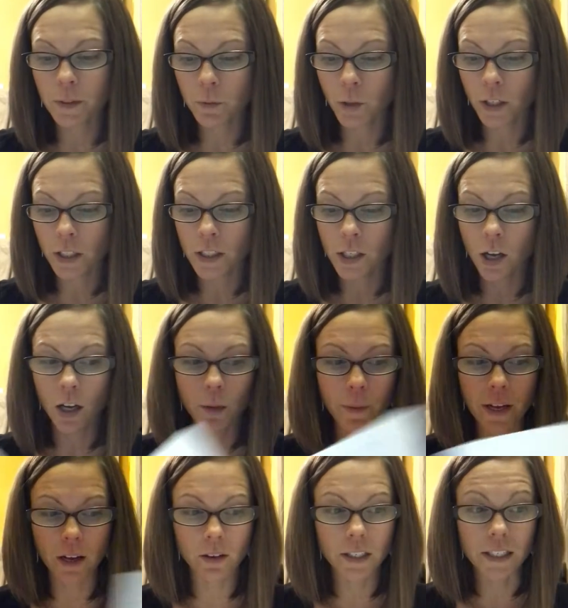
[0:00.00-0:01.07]
blend we're going to talk
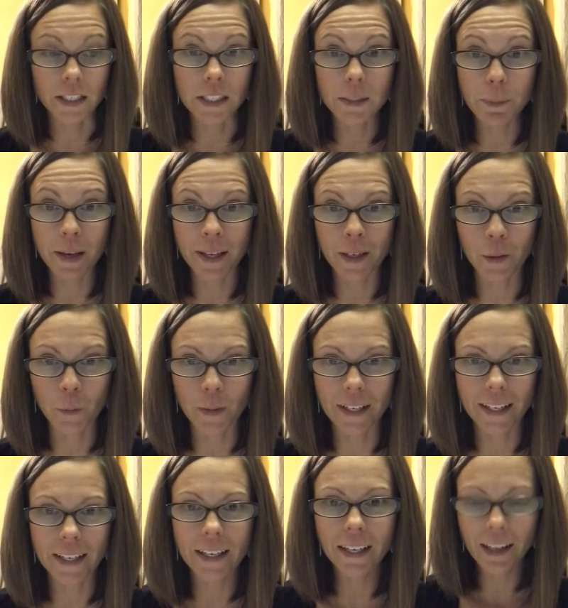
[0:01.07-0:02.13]
about is
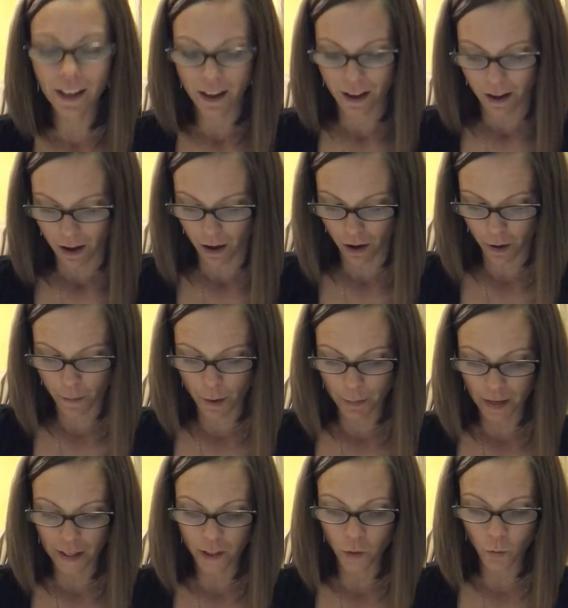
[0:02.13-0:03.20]
Pan-Away.
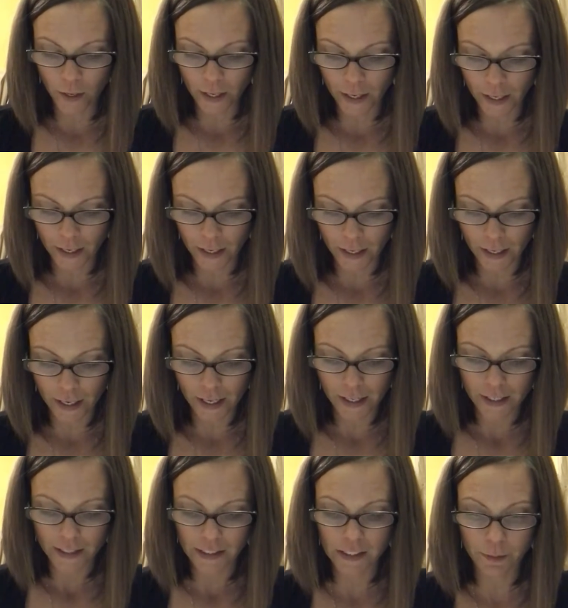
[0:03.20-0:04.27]
Pan-Away
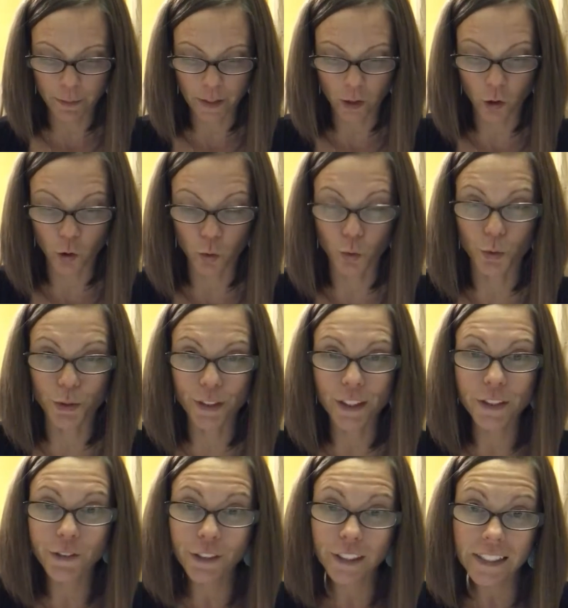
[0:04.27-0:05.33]
smells
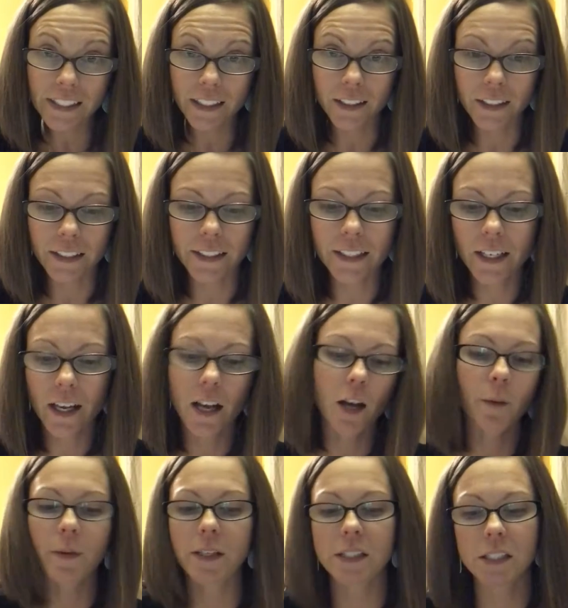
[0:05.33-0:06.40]
really, really good.
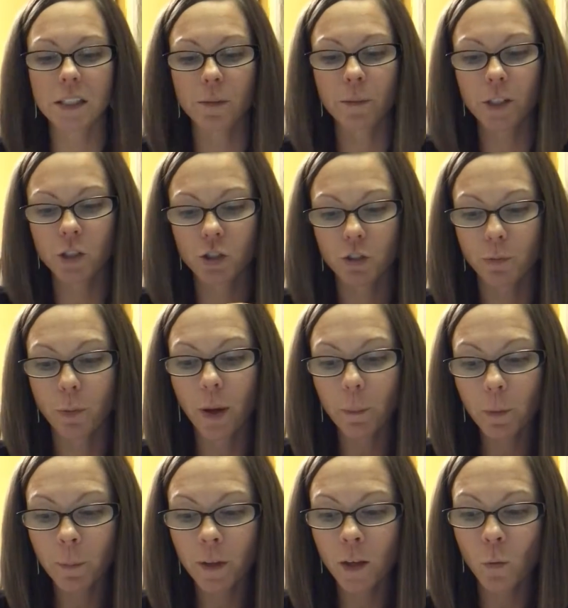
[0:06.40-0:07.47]
It's a mixture of
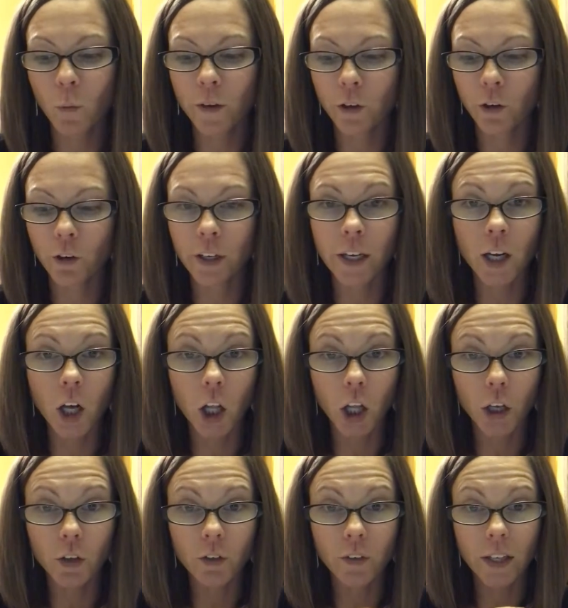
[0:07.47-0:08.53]
peppermint, wintergreen,
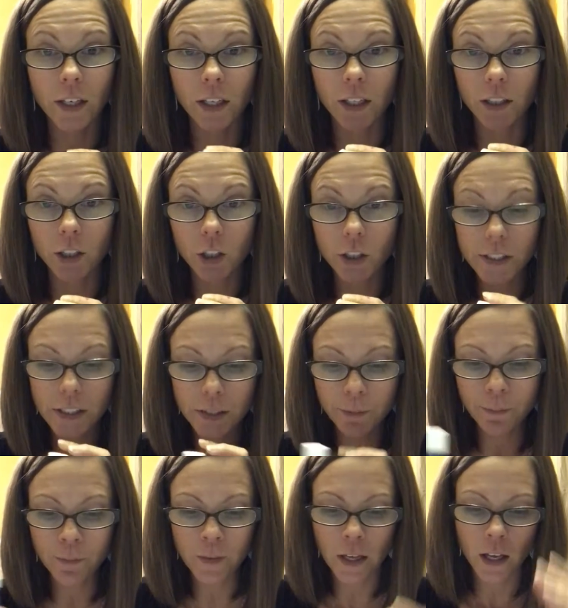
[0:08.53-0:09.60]
clove, and
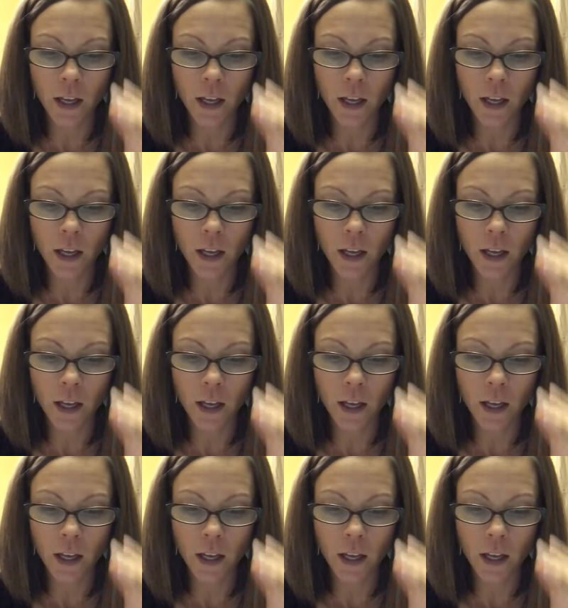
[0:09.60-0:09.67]
helichrysum.